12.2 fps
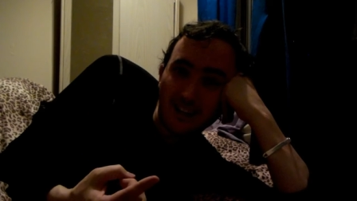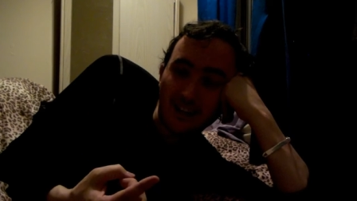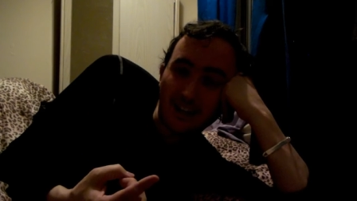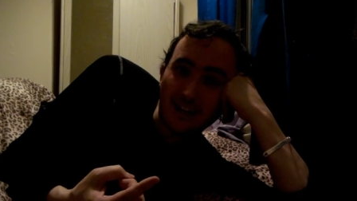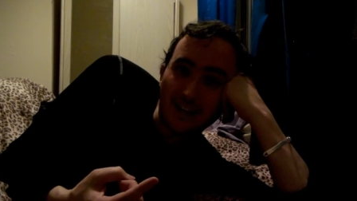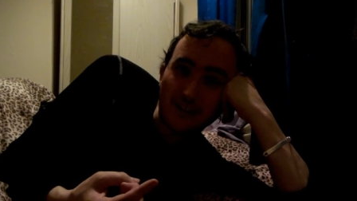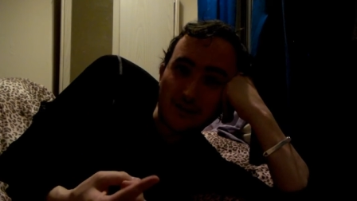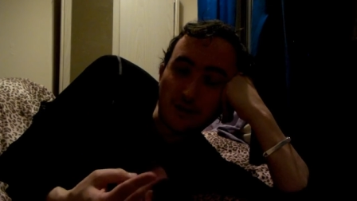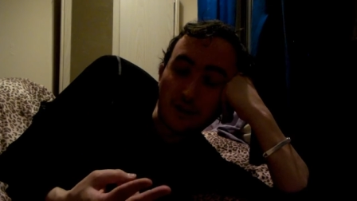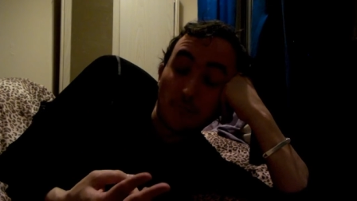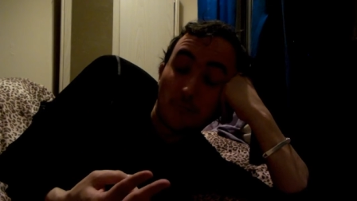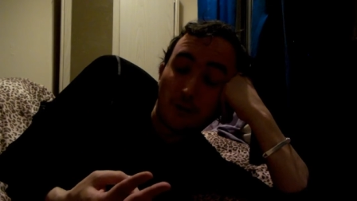uh,
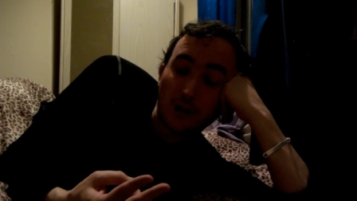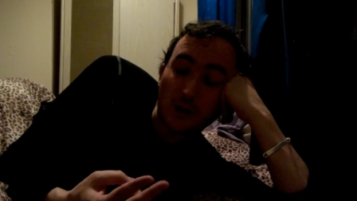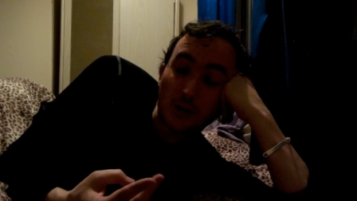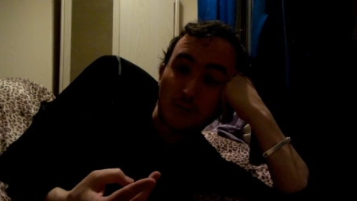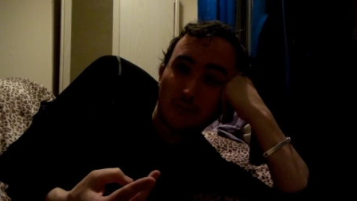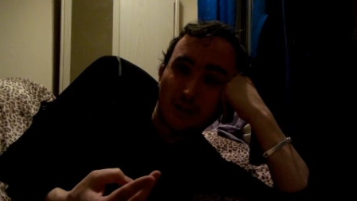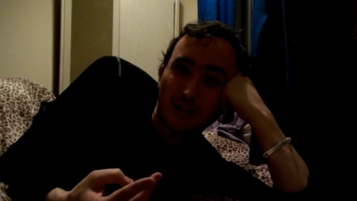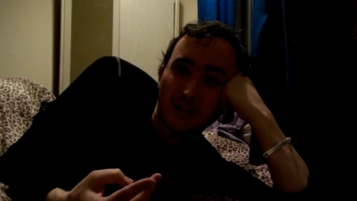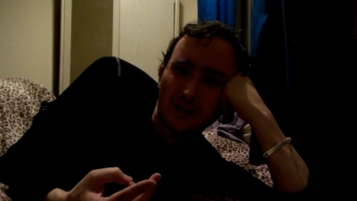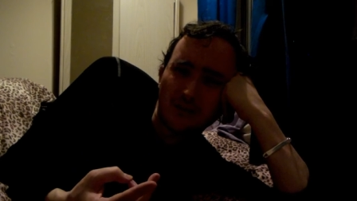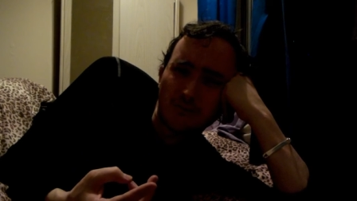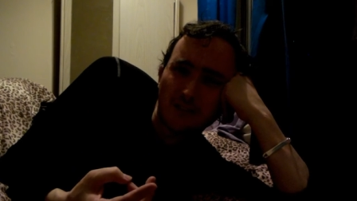John Bonham,
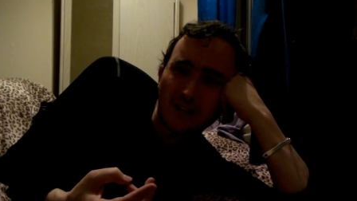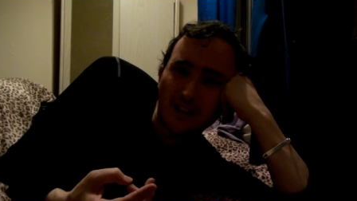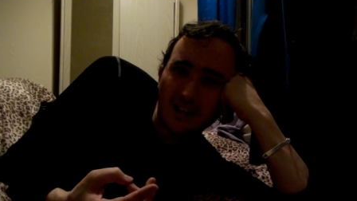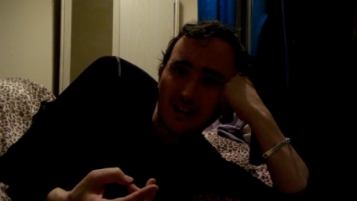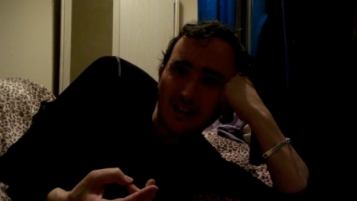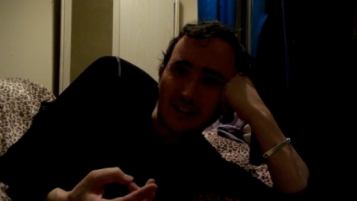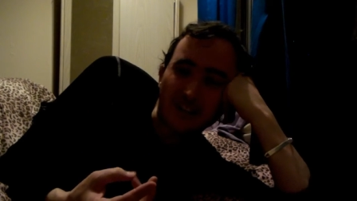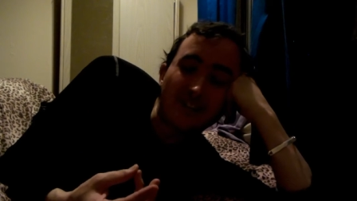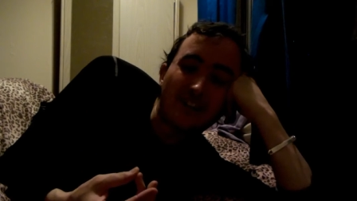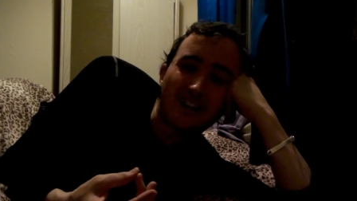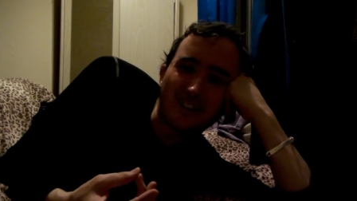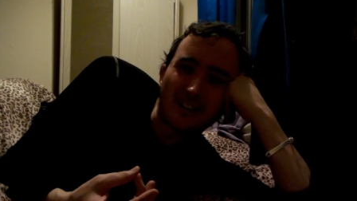and in
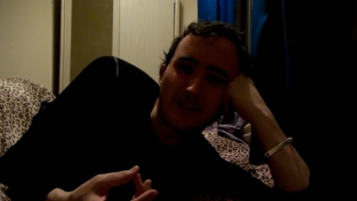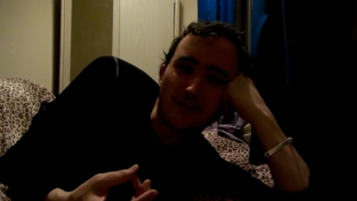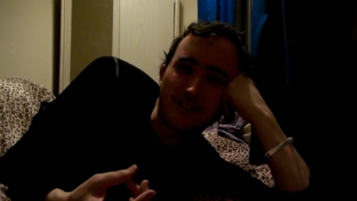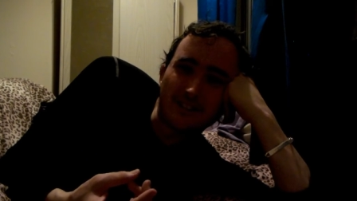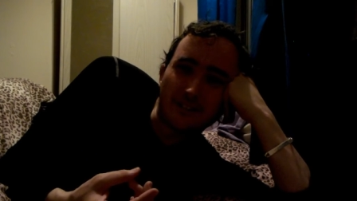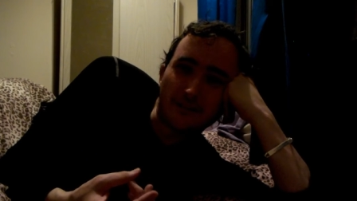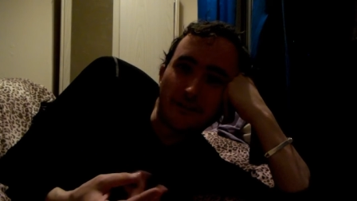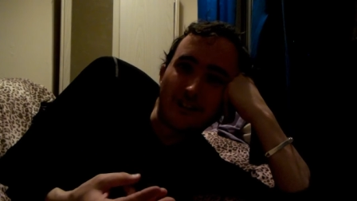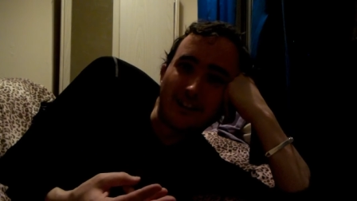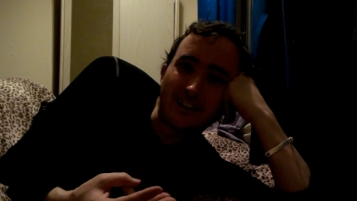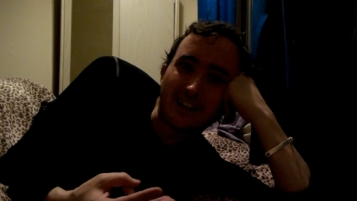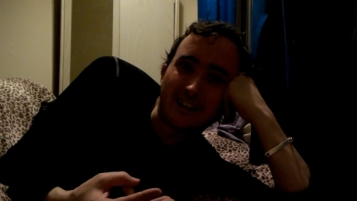Ireland I visited Phil
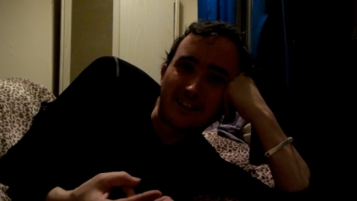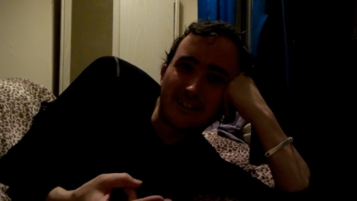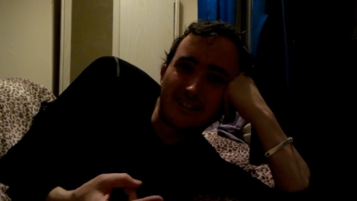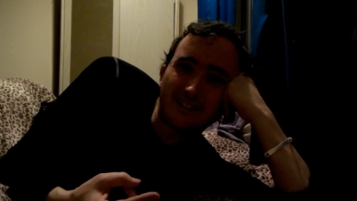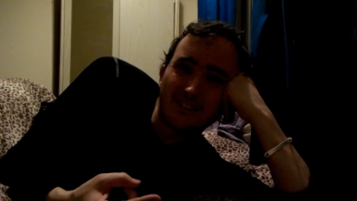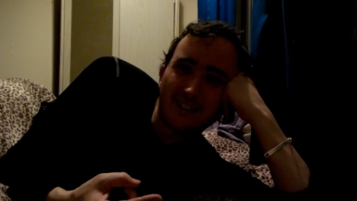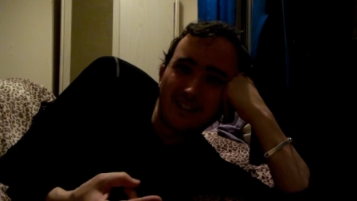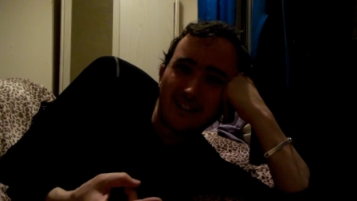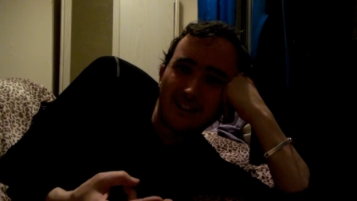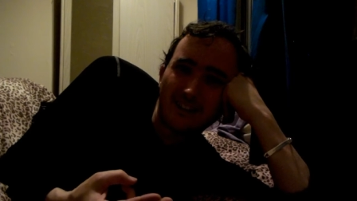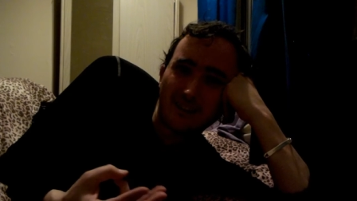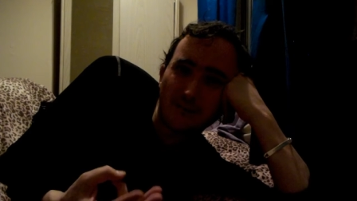Lynott,
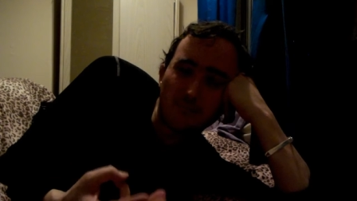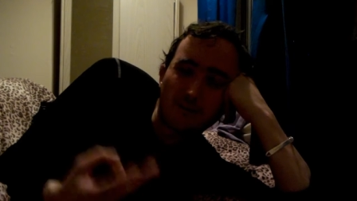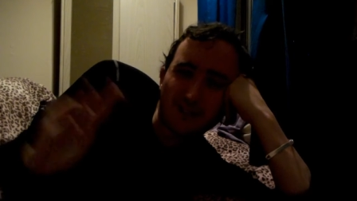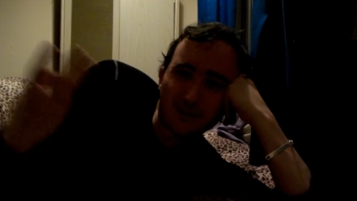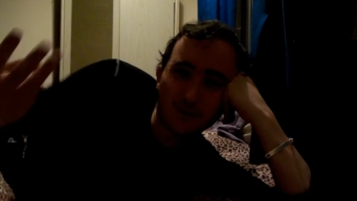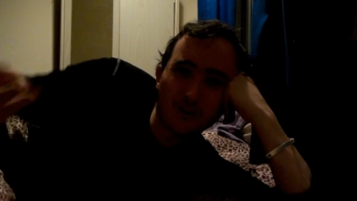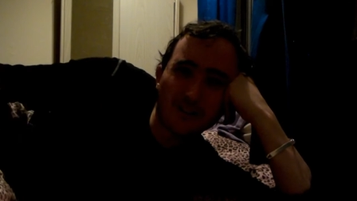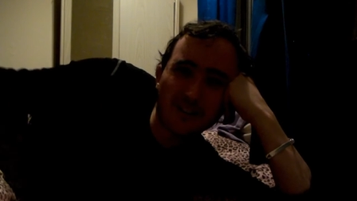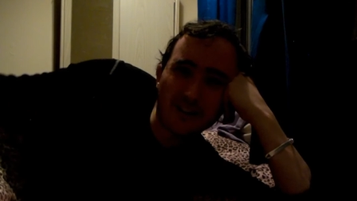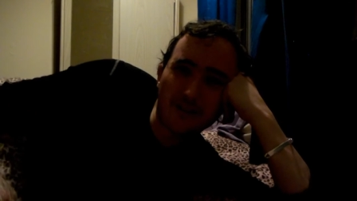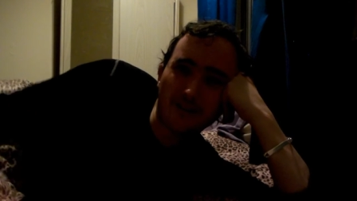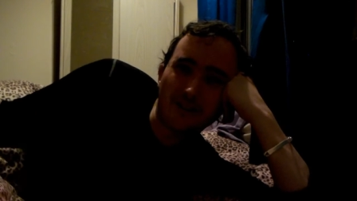plus all the
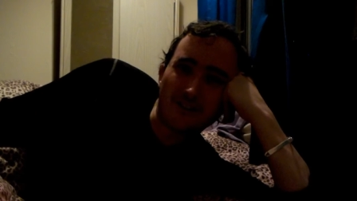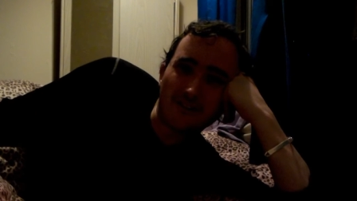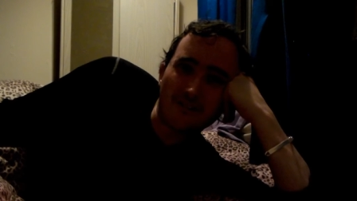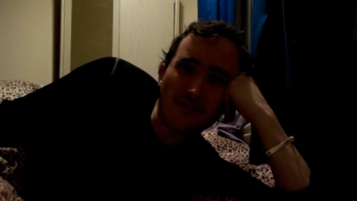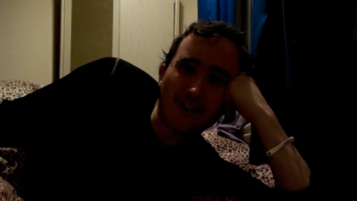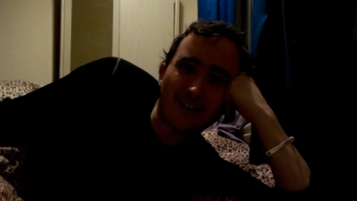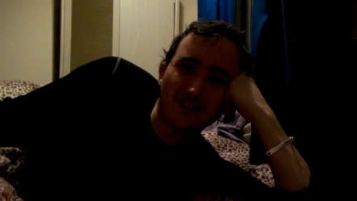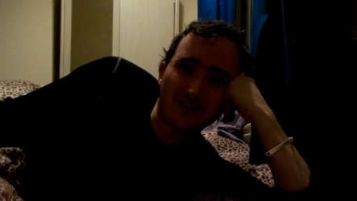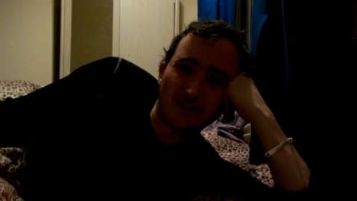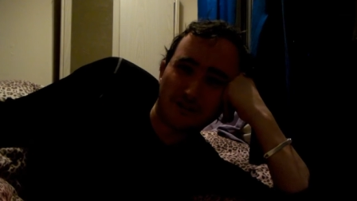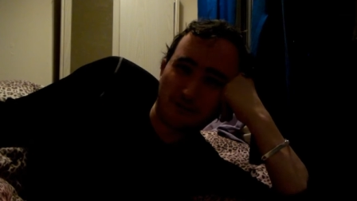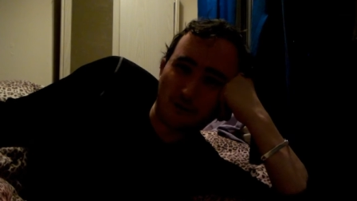other
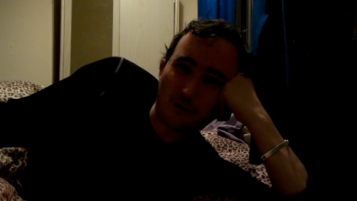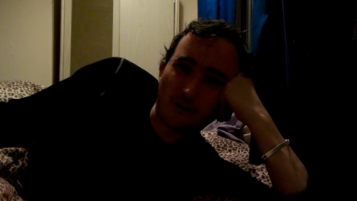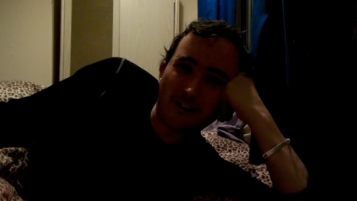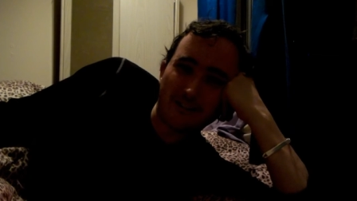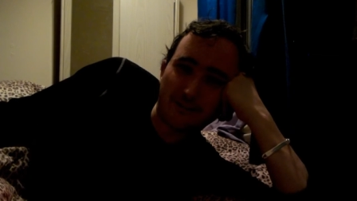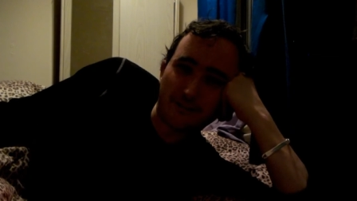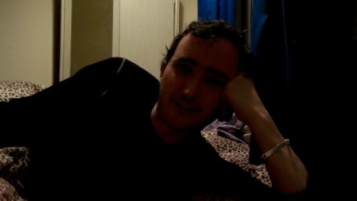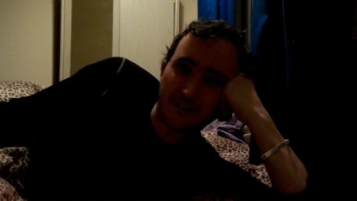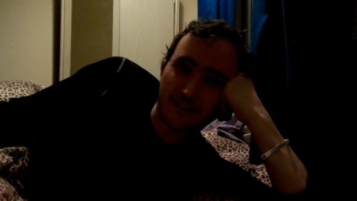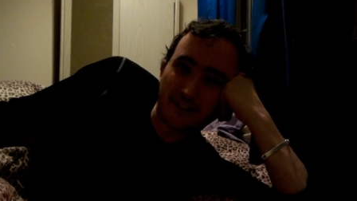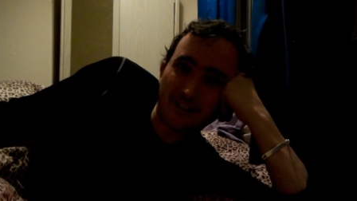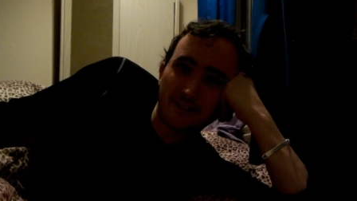thousands of war graves I
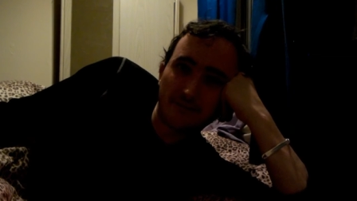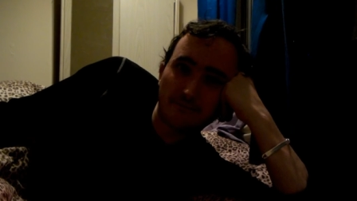visited.